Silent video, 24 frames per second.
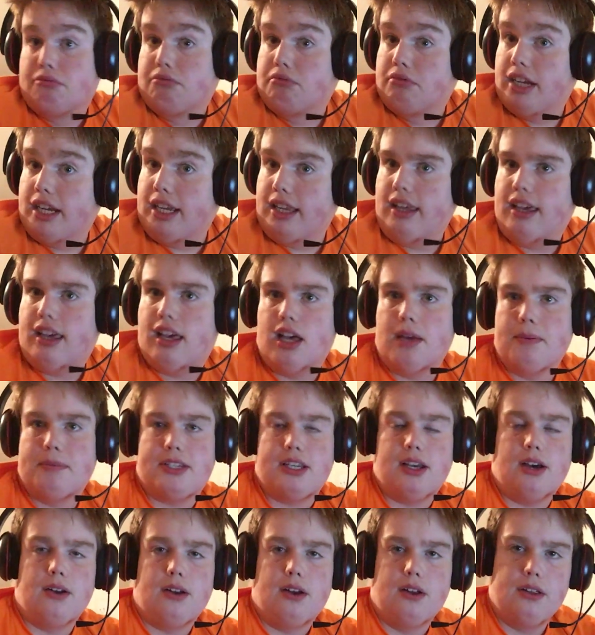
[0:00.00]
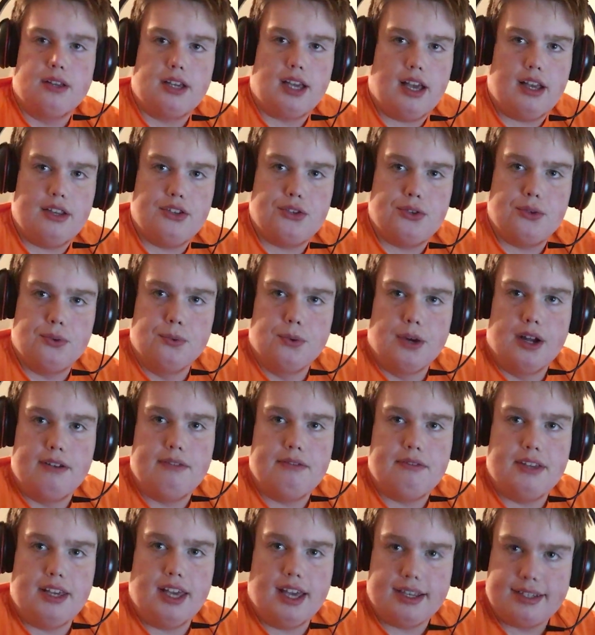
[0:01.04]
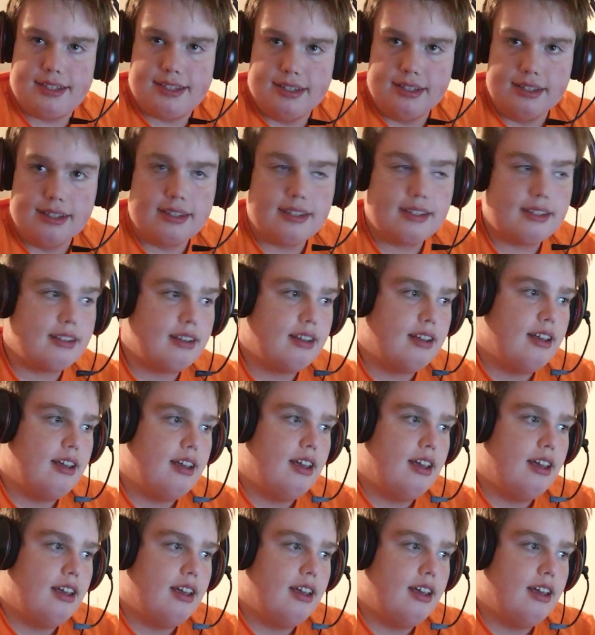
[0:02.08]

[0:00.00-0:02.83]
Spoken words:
really helps out all the guys who run Fiestas.